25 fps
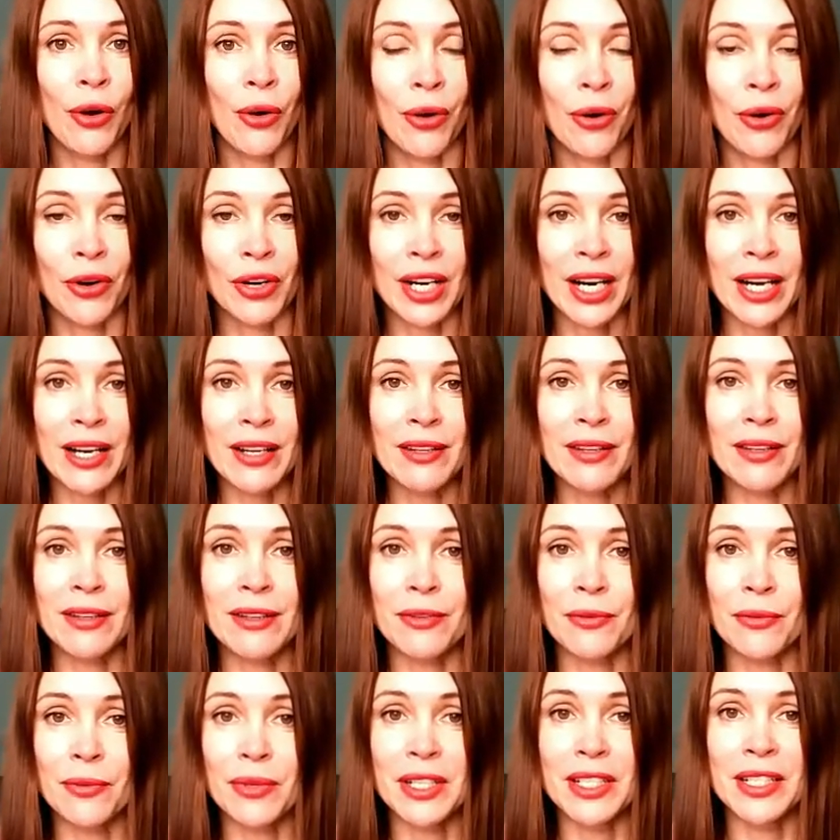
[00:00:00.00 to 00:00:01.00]
or
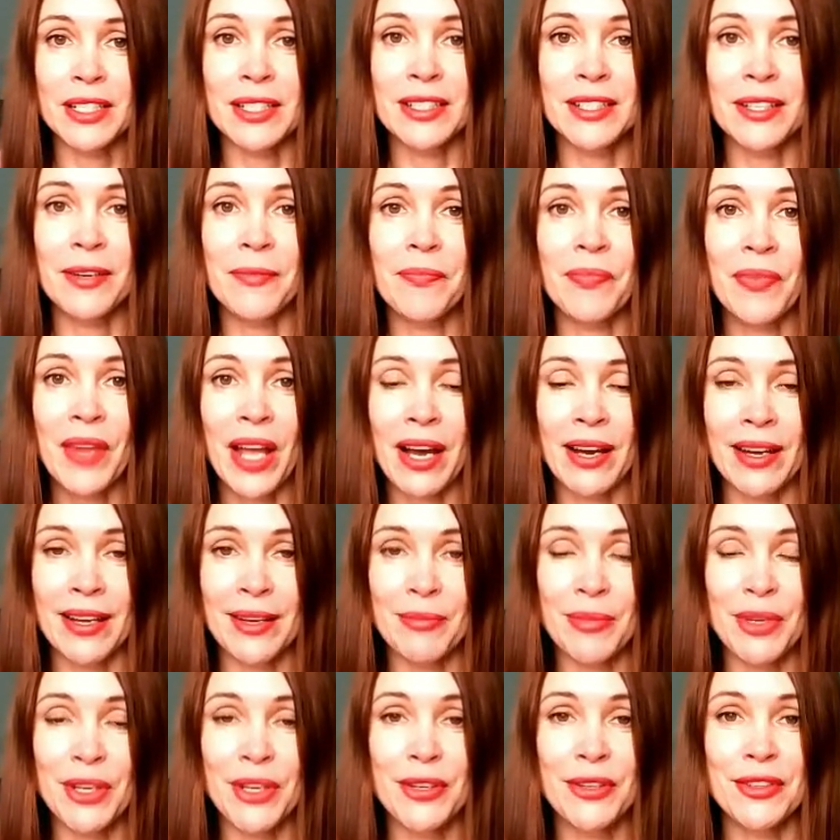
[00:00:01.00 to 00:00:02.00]
other word I
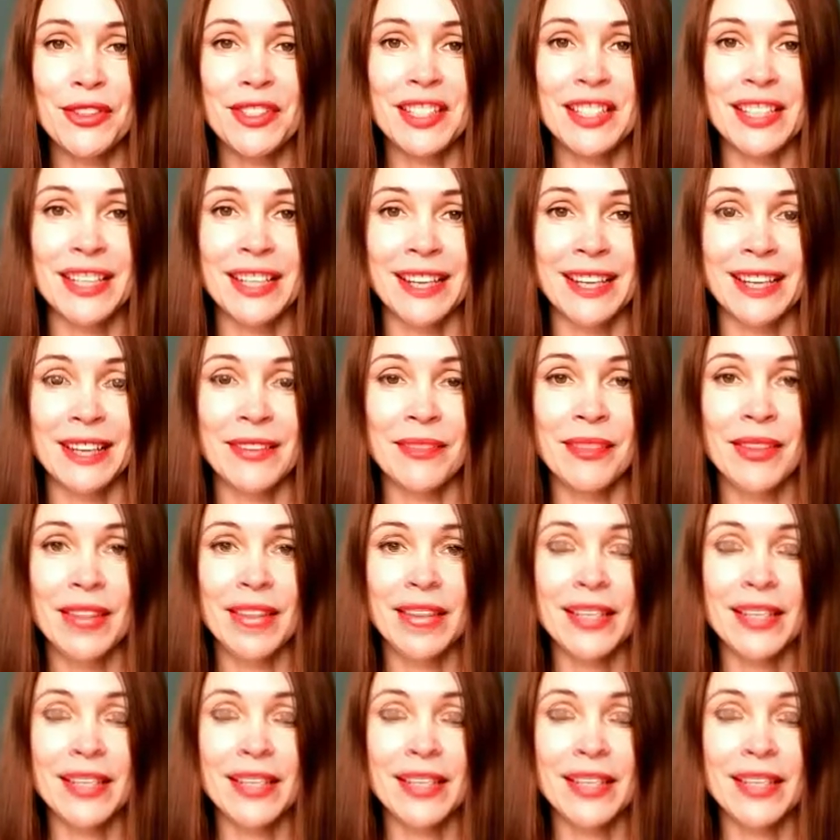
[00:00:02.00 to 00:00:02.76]
am using.